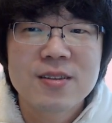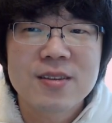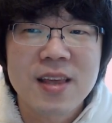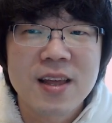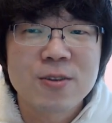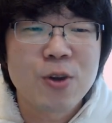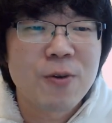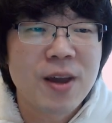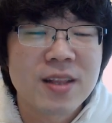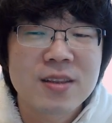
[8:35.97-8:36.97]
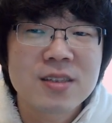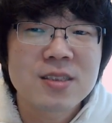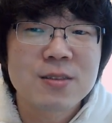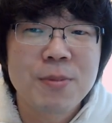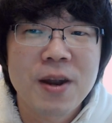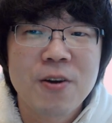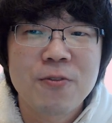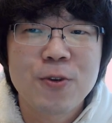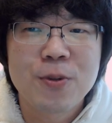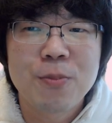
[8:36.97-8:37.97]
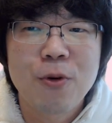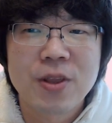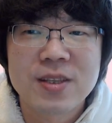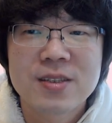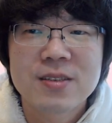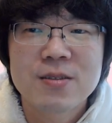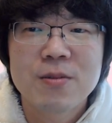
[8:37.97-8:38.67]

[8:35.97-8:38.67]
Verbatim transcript: Yeah, you are right. This is better for the point.